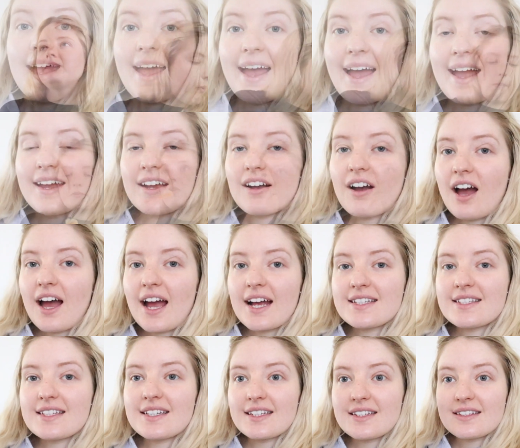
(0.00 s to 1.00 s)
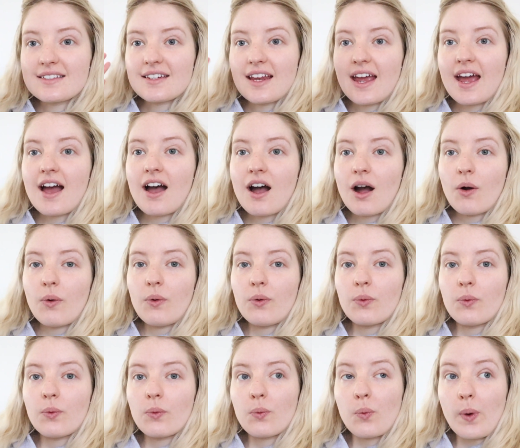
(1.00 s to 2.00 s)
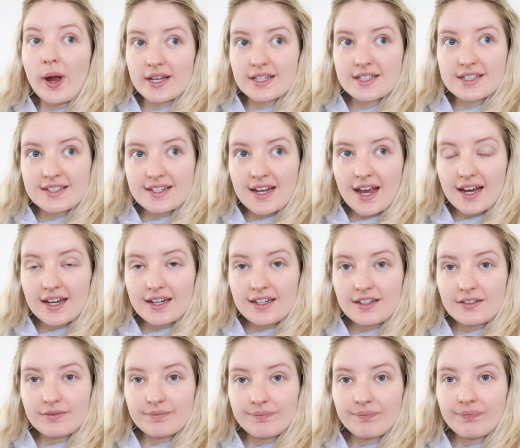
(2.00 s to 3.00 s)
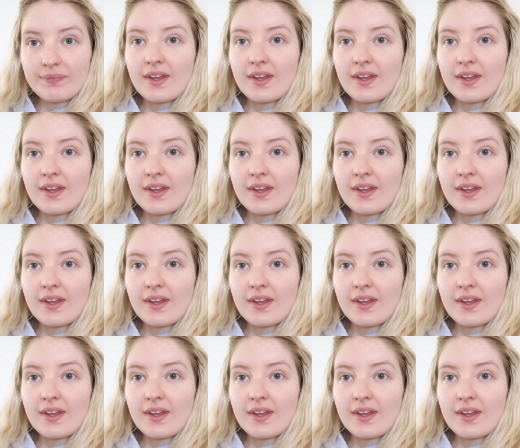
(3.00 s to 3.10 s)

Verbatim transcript: Hey guys, it is now Wednesday.